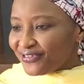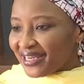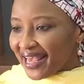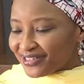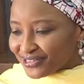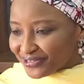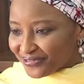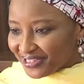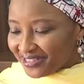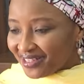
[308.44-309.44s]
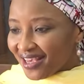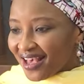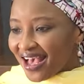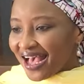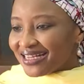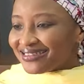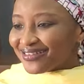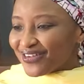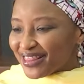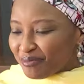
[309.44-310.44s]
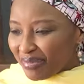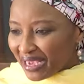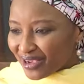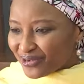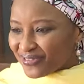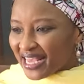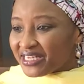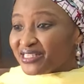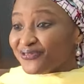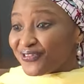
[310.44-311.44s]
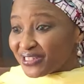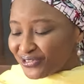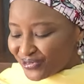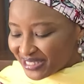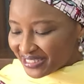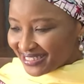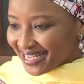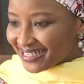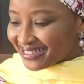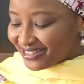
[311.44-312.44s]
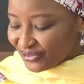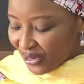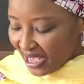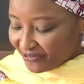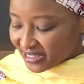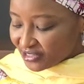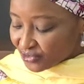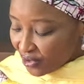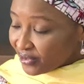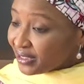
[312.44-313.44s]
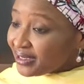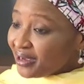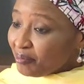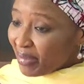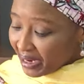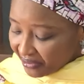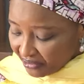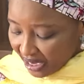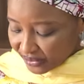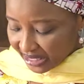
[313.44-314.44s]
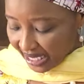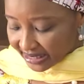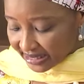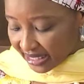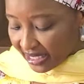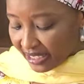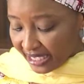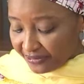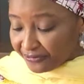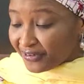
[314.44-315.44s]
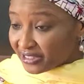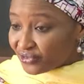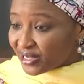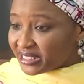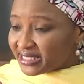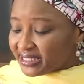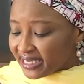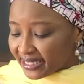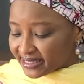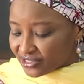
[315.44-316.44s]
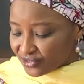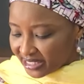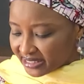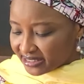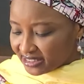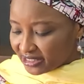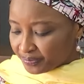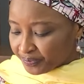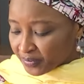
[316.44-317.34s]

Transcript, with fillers: philanthropy. Mm-hmm. And on the back of that is fundraising. And you have a strong background as in fundraising and strategy.